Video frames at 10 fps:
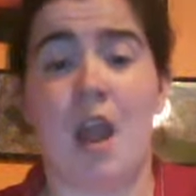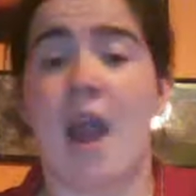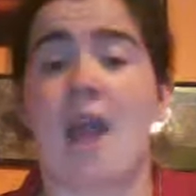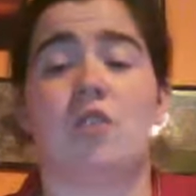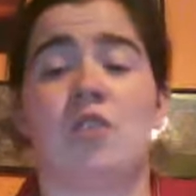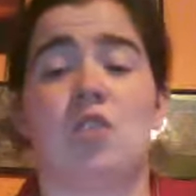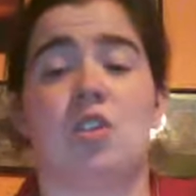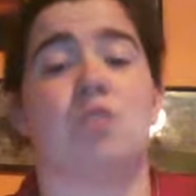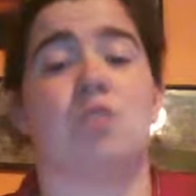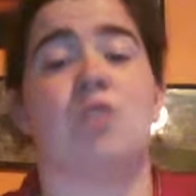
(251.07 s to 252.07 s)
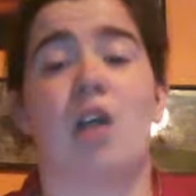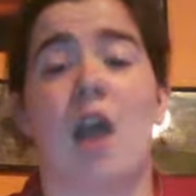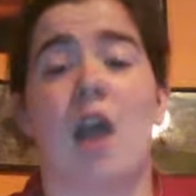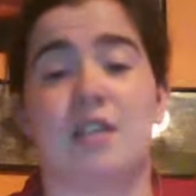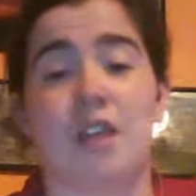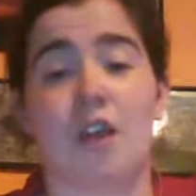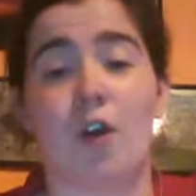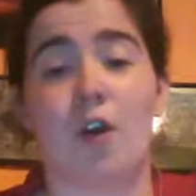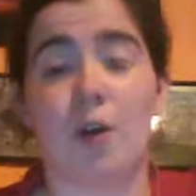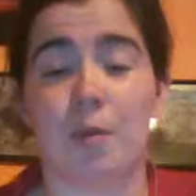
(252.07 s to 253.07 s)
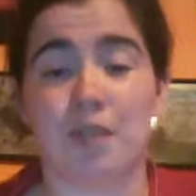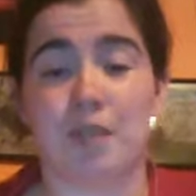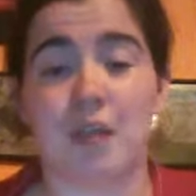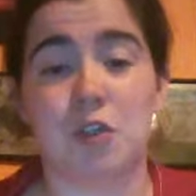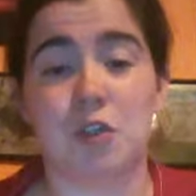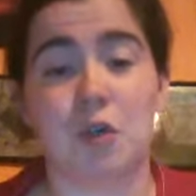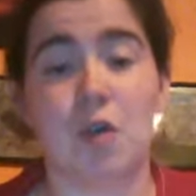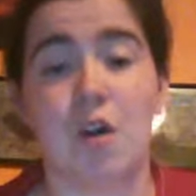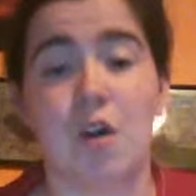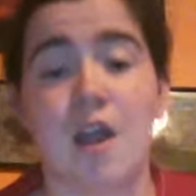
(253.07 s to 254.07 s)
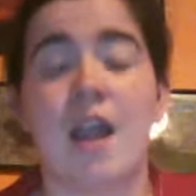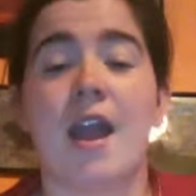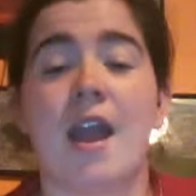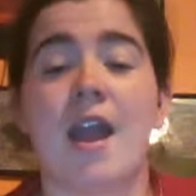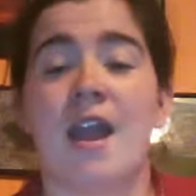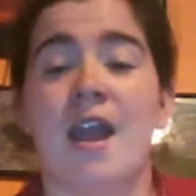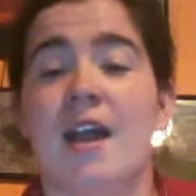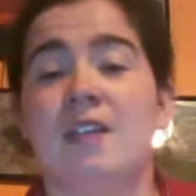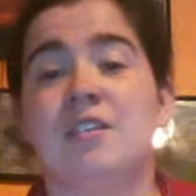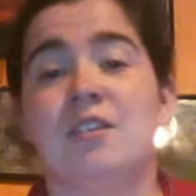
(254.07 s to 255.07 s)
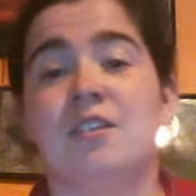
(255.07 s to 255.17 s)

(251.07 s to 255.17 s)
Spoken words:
and just realizing her potential, and